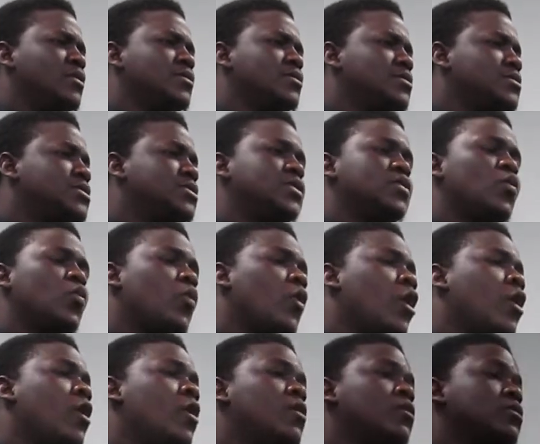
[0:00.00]
See, the
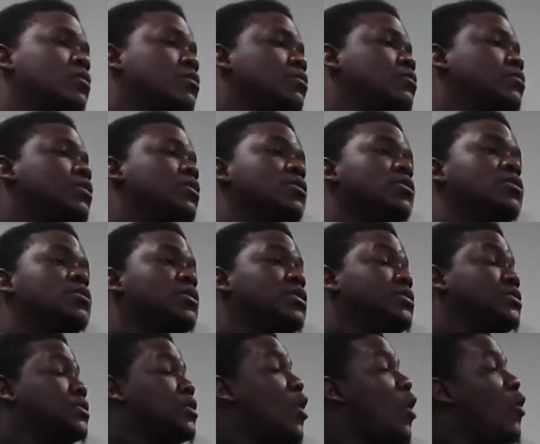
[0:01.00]
world
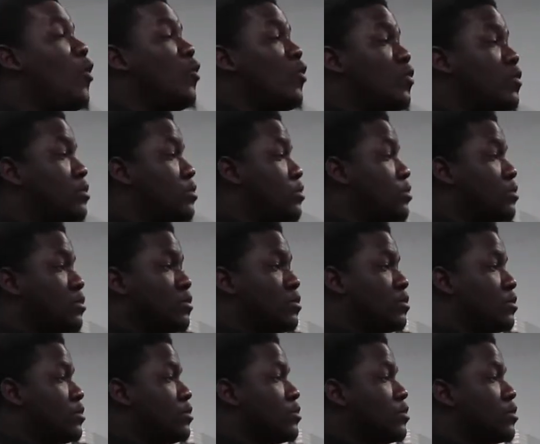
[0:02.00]
is cold,
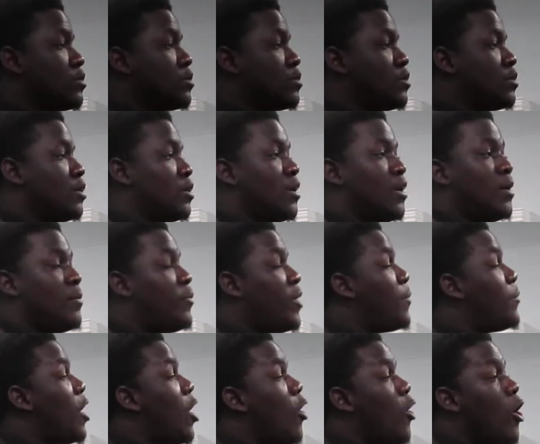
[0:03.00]
but
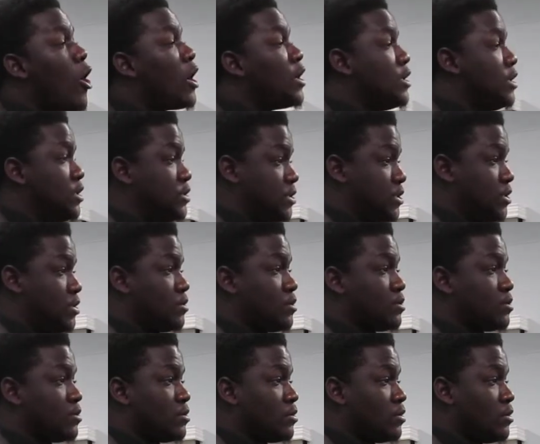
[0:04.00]
my heart isn't.
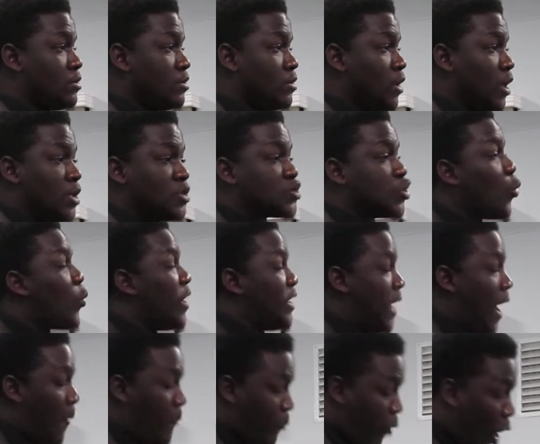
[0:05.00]
So when
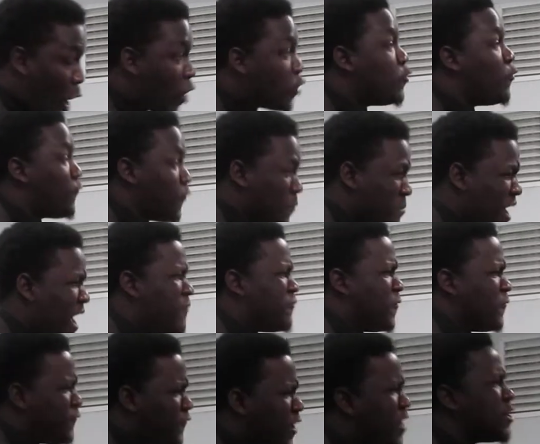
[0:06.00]
I bar you from
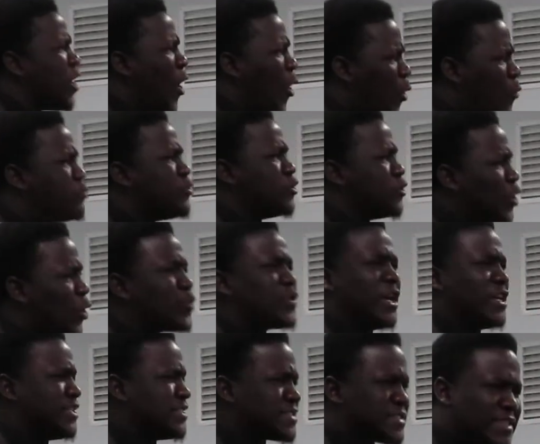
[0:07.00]
having fun, I hope you know
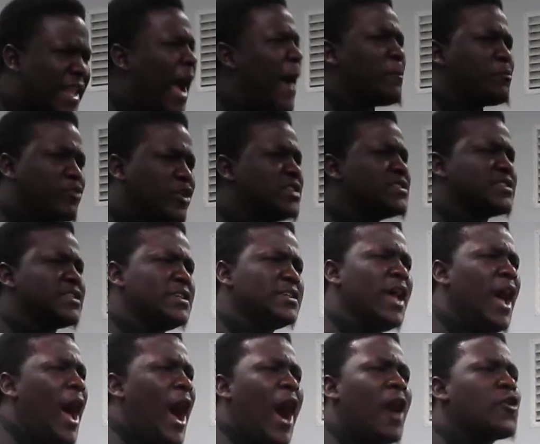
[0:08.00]
that it's not prison.
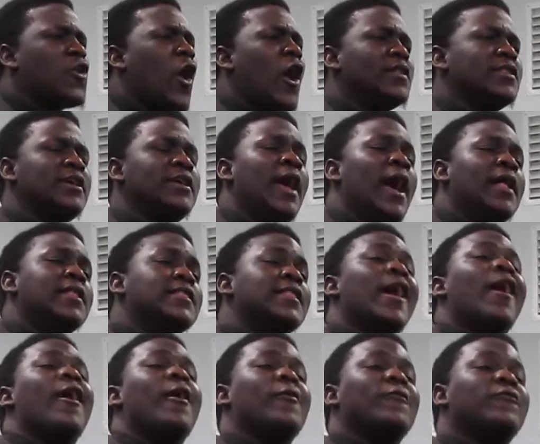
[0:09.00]
I call it
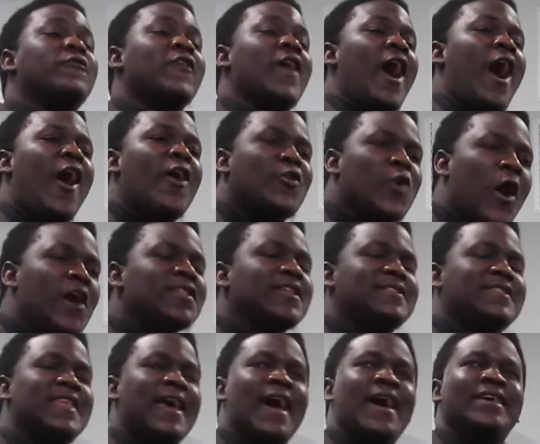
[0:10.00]
love. I call
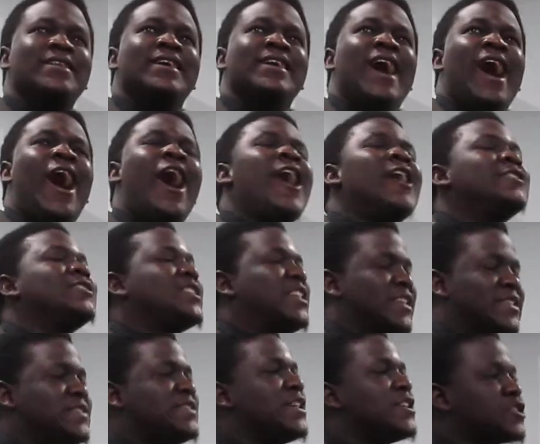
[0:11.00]
it that
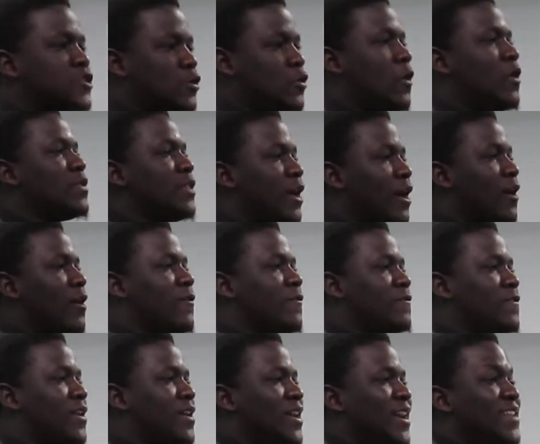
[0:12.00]
unconditional
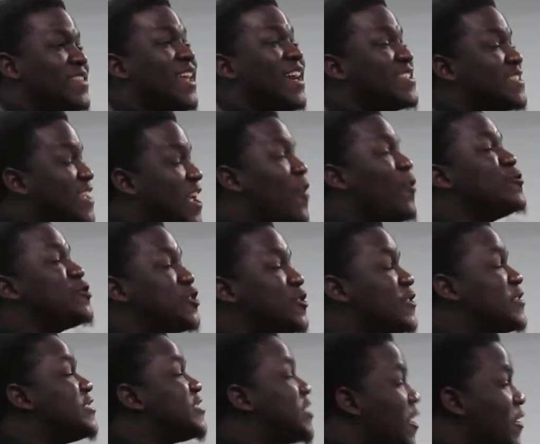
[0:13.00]
love that tells you
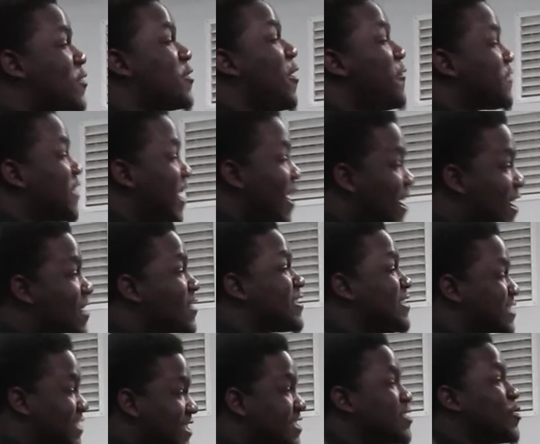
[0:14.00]
to turn off the air
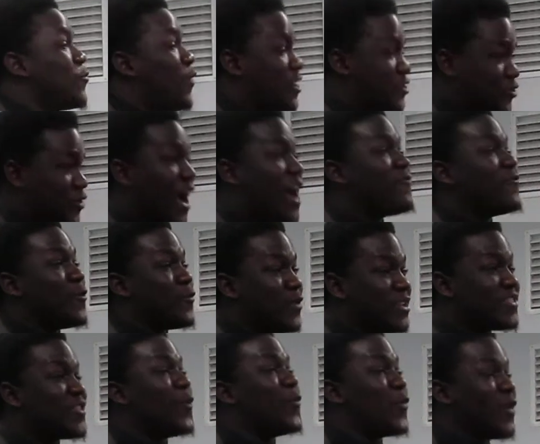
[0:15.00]
condition while driving
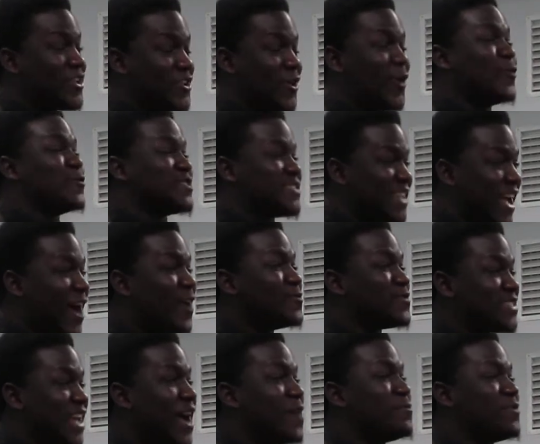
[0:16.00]
with the windows down
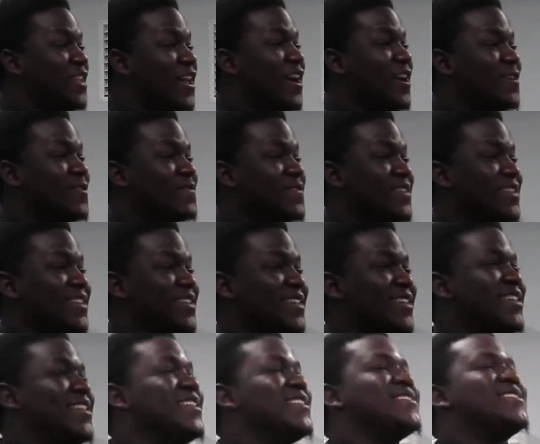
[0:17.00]
type love.
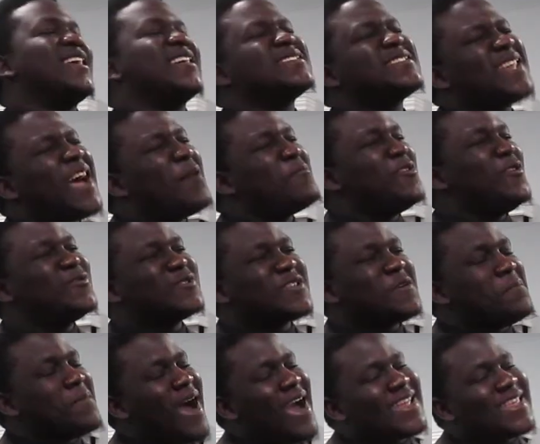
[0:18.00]
That stop
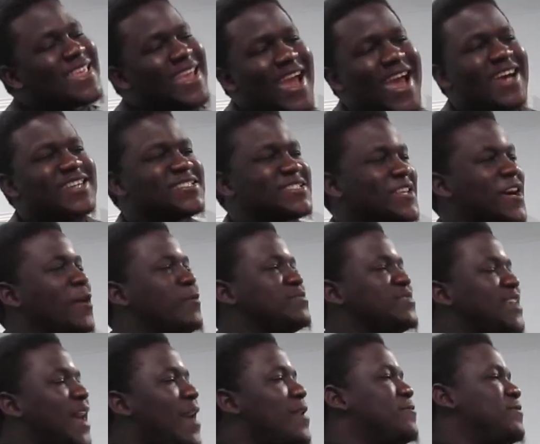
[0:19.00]
using my gas up
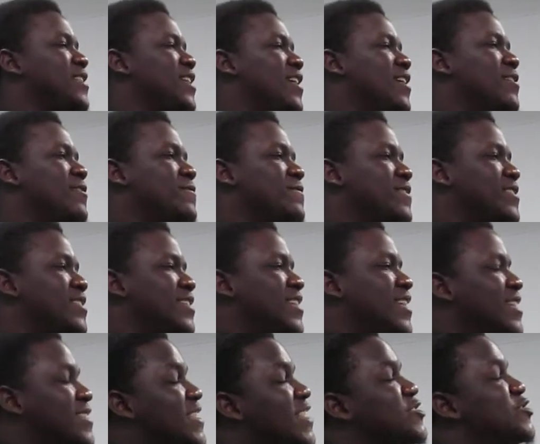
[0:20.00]
type love.
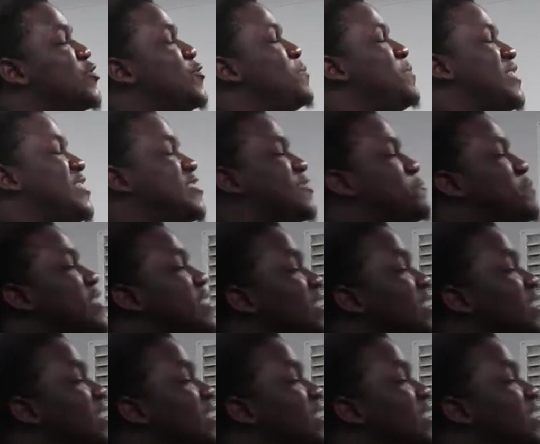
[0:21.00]
That you must be